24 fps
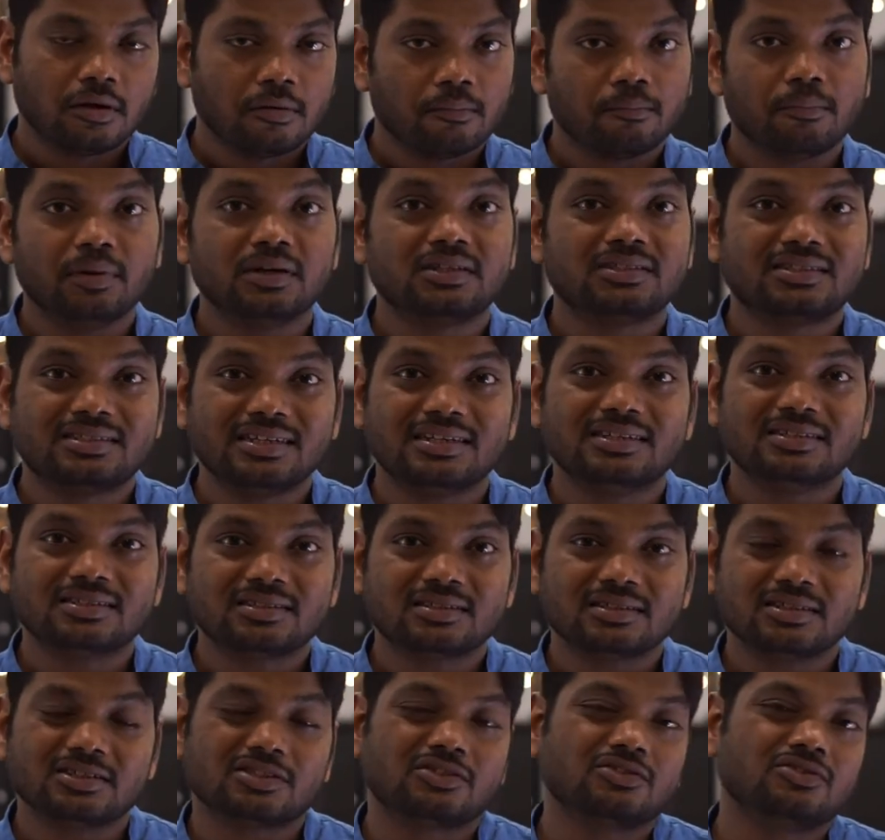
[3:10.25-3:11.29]
But since
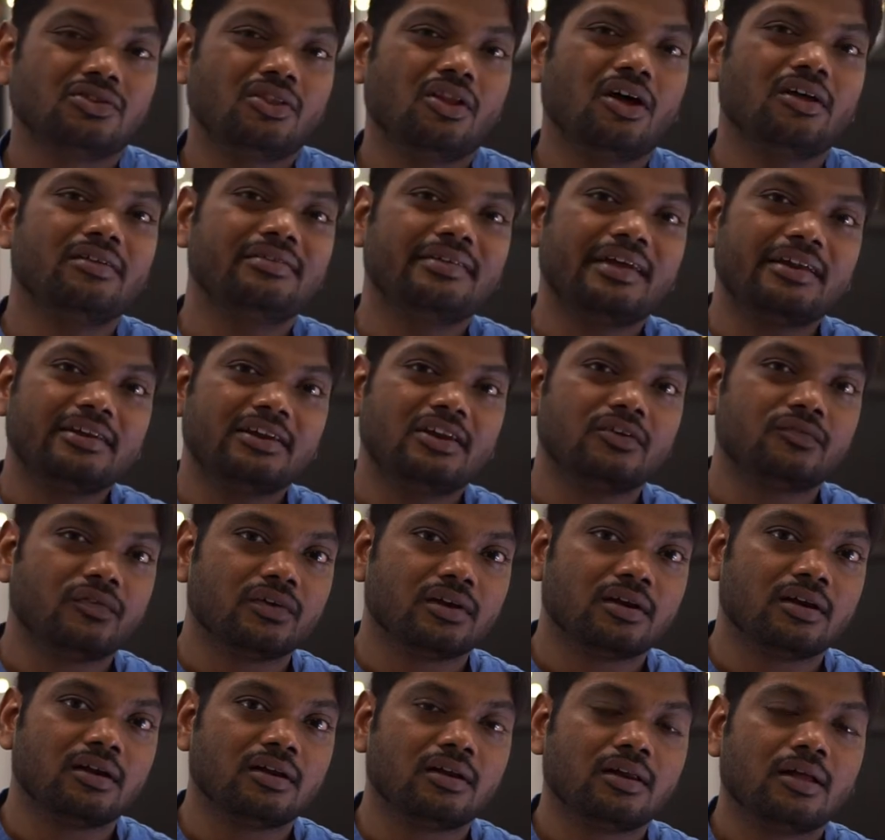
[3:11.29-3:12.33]
it's not that
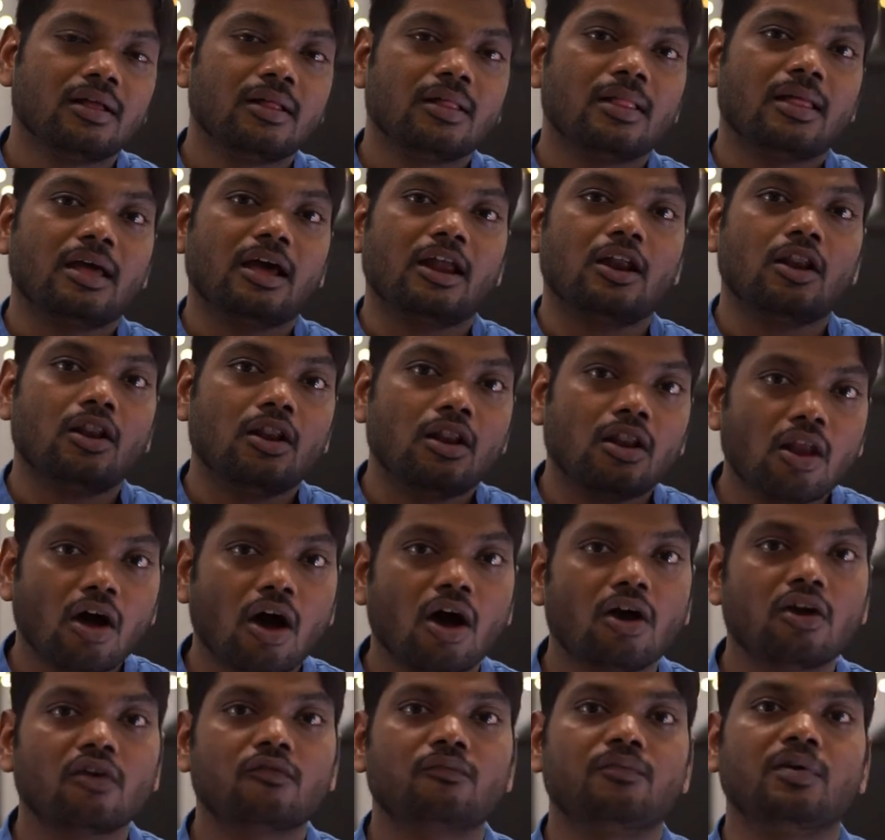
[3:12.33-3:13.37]
difficult, a
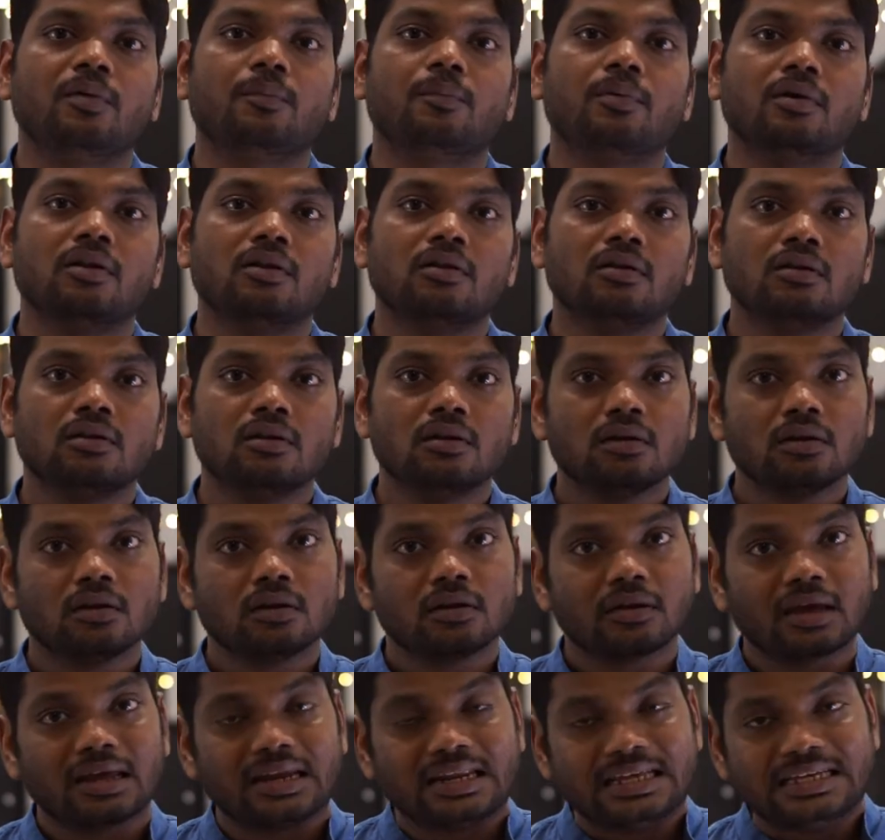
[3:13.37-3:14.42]
lot of people
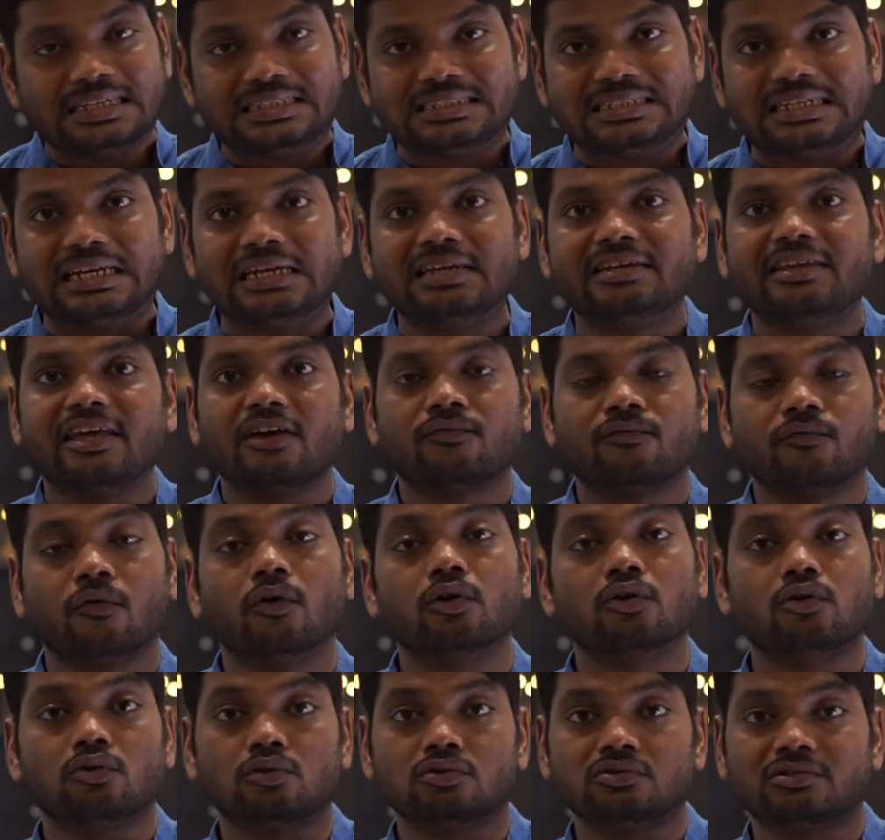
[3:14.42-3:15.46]
can easily take
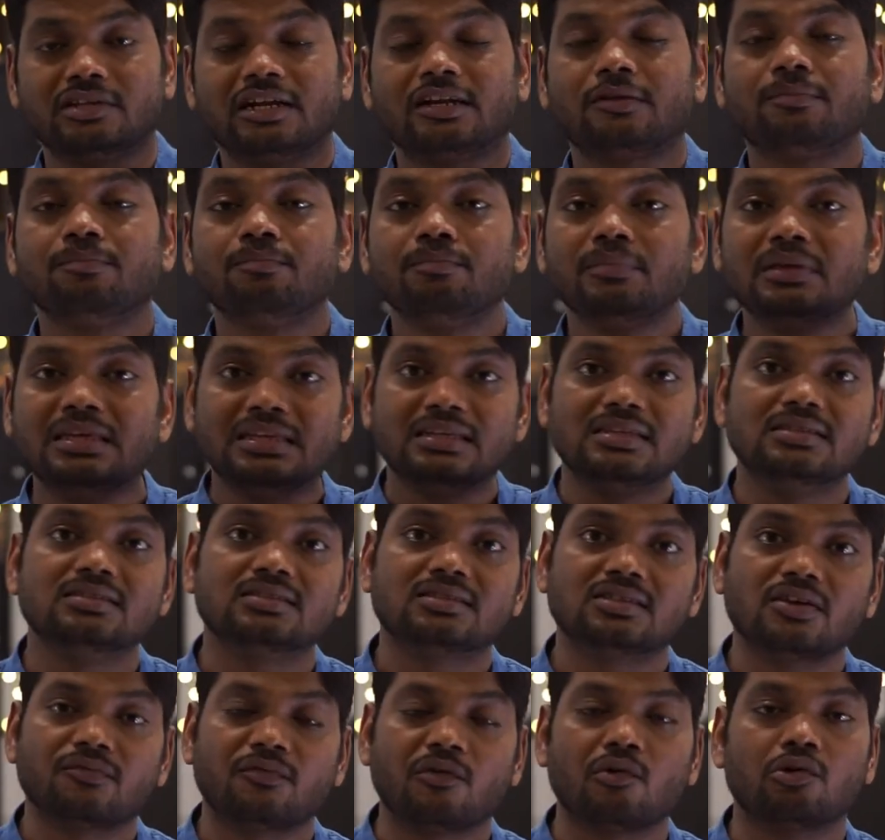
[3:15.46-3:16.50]
photos. That
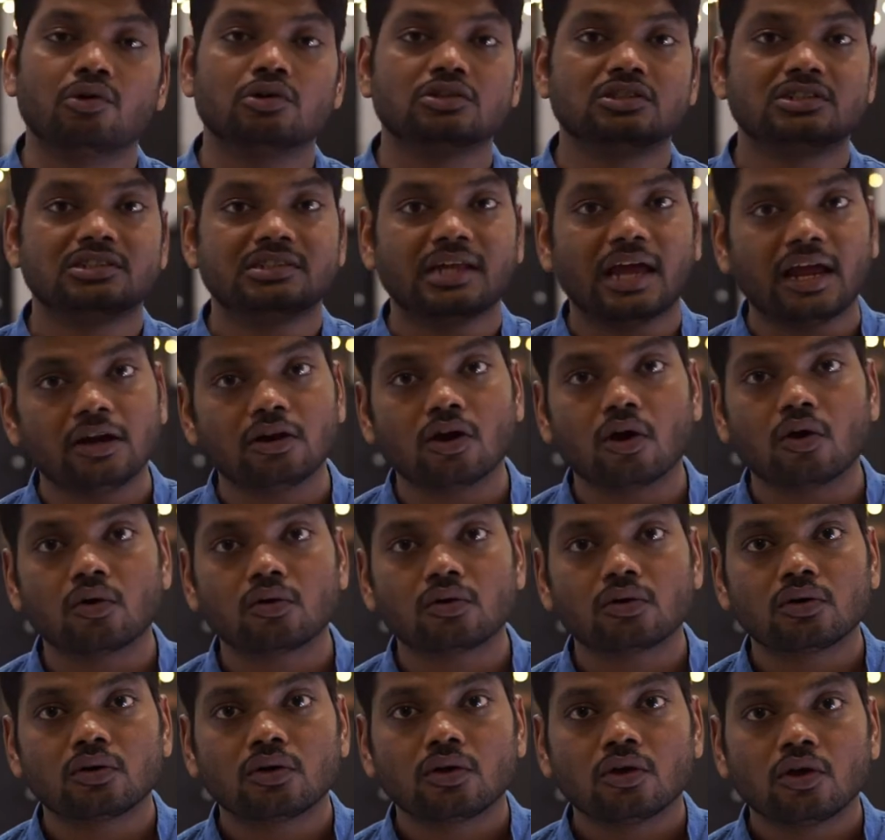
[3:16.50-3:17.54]
means if you want to stand
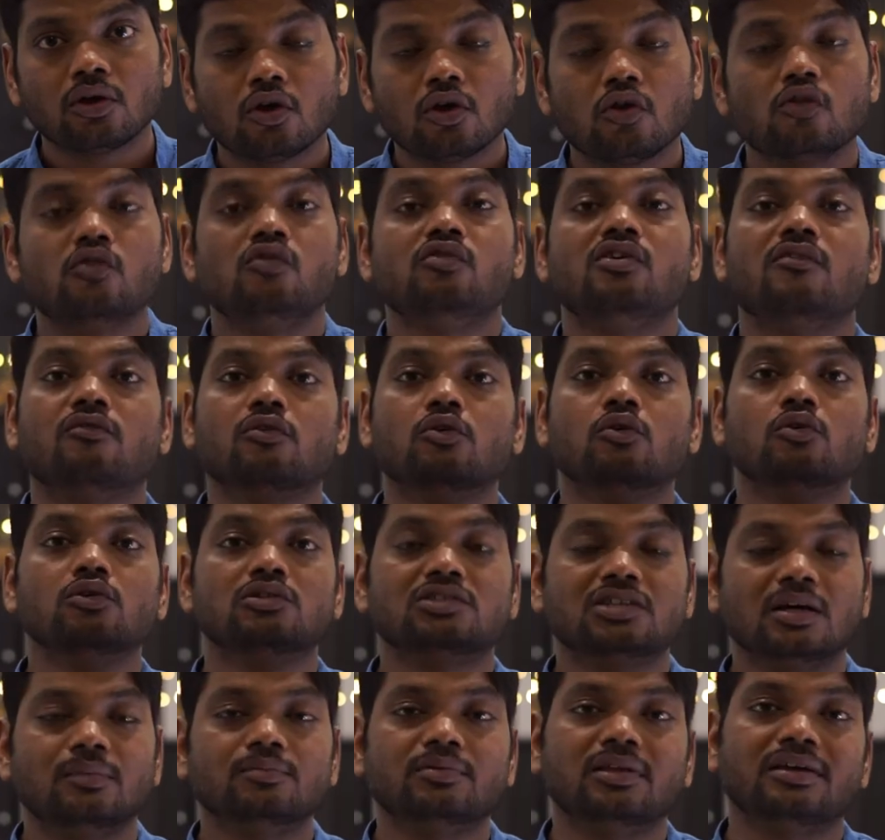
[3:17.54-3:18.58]
out, you have to do
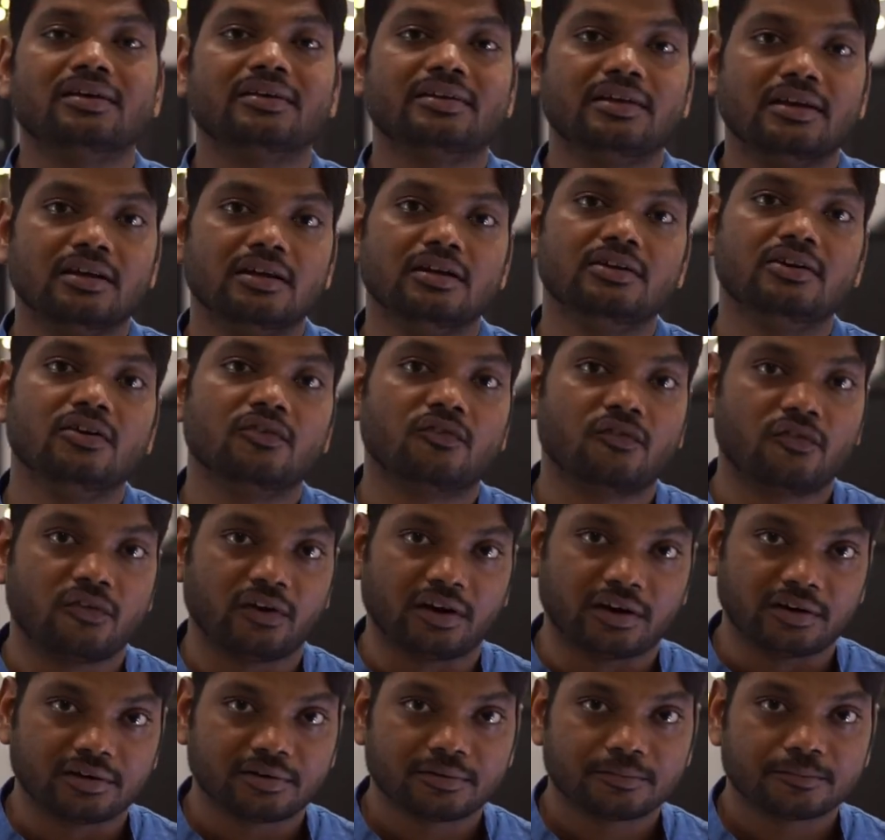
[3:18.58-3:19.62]
something really
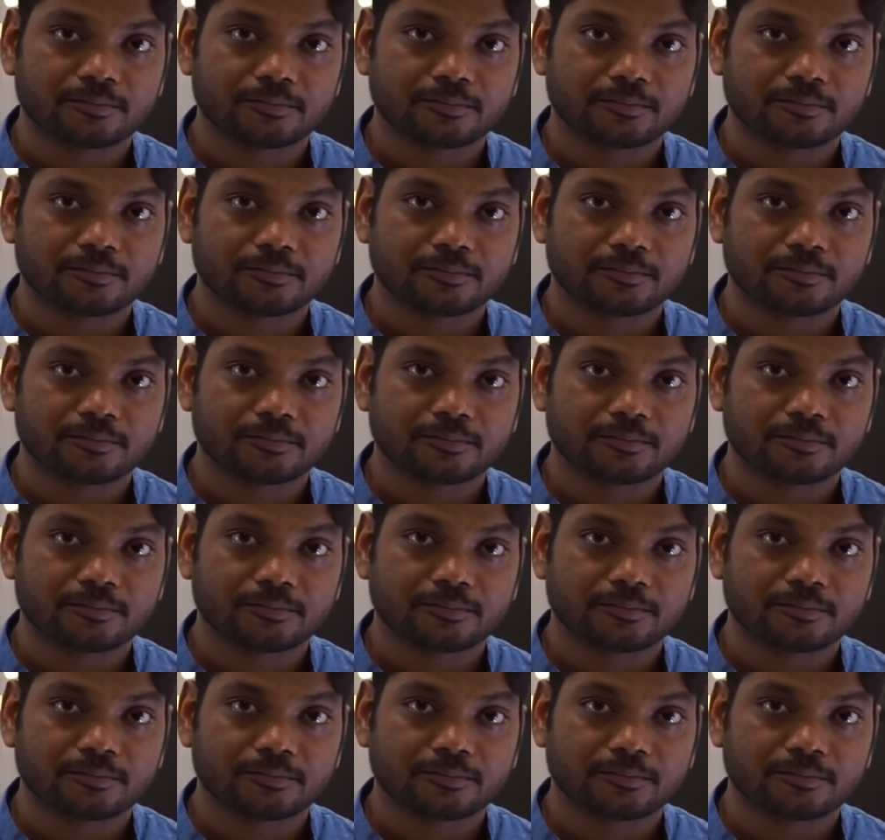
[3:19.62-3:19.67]
different.